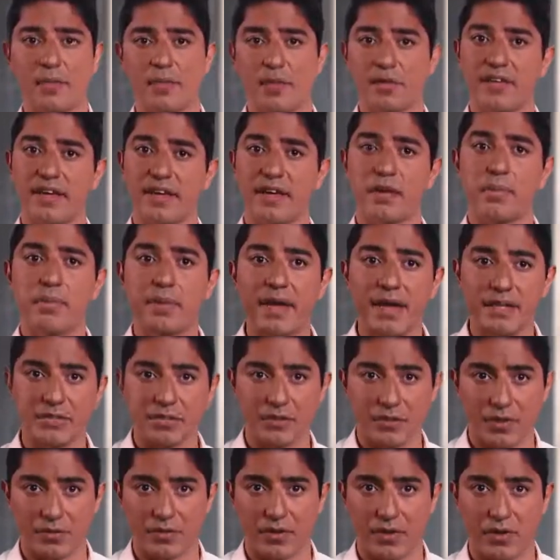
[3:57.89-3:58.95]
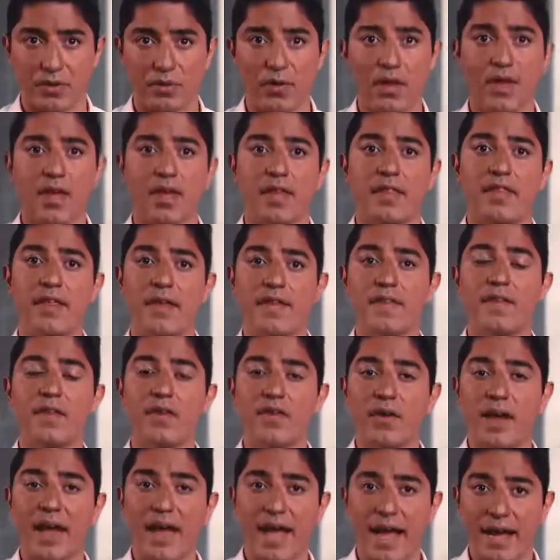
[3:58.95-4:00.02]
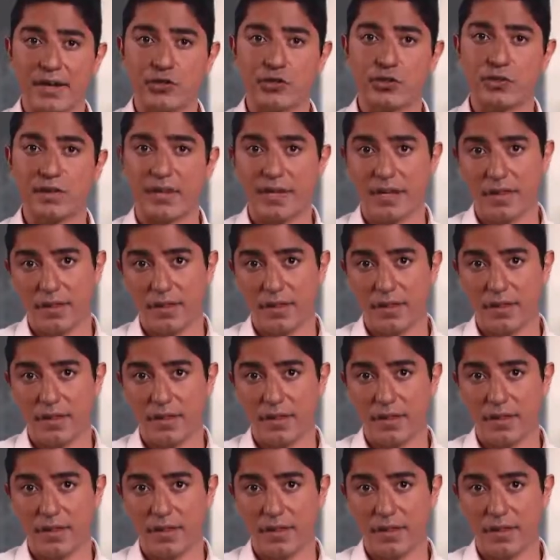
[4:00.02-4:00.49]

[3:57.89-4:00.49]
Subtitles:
They'll take a picture of you. Then they'll actually